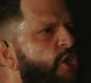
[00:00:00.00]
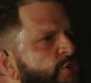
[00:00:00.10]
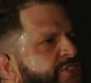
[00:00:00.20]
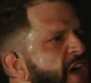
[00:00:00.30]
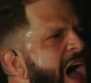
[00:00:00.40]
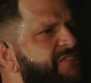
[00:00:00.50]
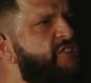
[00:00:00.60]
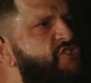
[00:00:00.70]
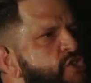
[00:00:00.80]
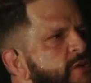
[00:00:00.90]
you thought
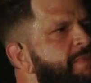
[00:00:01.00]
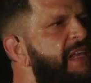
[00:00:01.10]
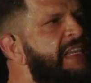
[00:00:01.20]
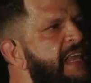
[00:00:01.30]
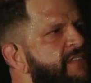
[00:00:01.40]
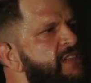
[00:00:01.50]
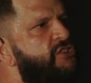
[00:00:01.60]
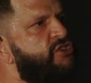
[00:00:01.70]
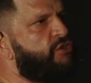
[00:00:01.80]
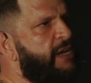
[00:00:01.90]
that you would be living the
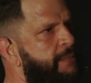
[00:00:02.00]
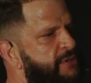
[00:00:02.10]
dream,